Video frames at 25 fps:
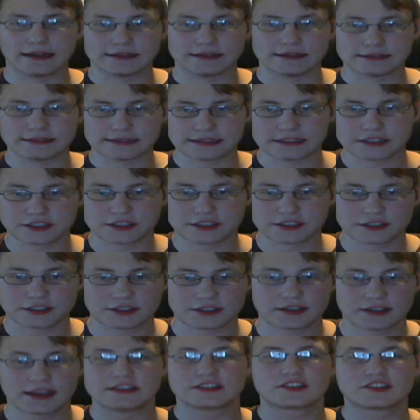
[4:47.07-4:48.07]
And
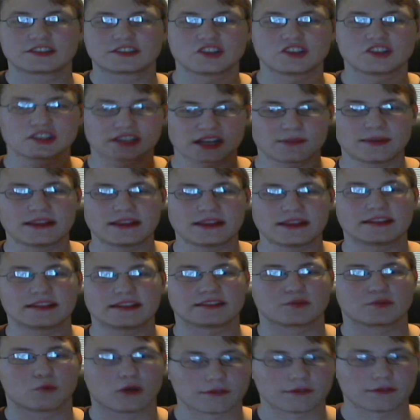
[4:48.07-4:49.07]
it's just
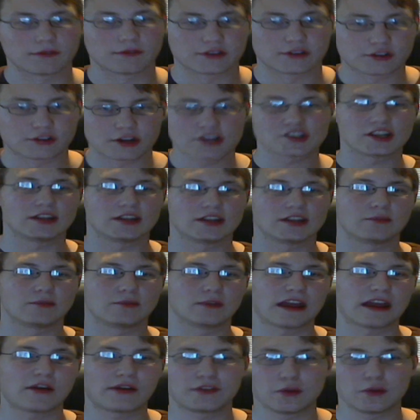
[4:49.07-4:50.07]
going to be this war of
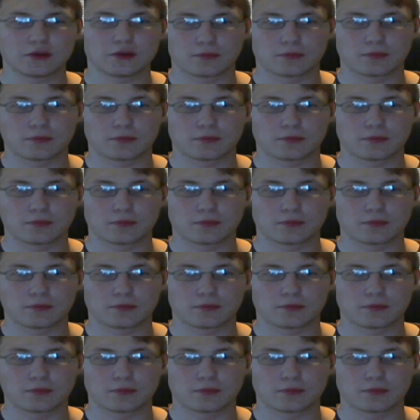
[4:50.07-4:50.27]
attrition.